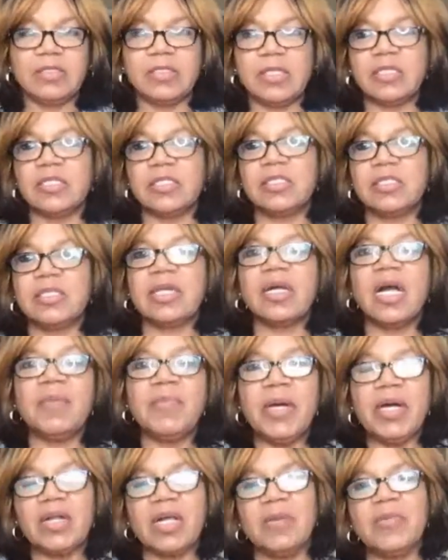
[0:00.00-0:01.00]
So she said,
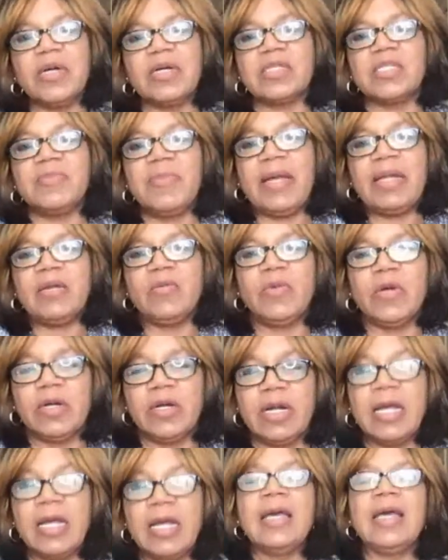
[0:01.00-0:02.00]
come on, spell the
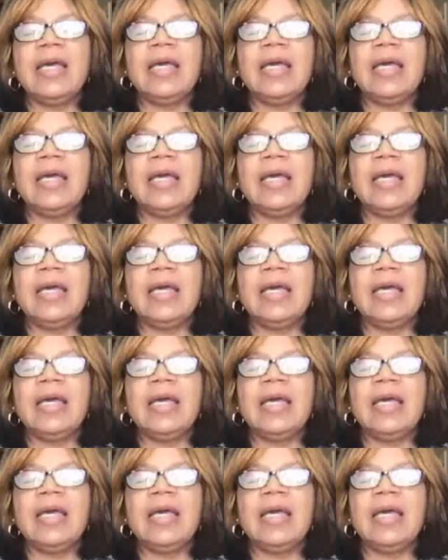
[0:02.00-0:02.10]
word.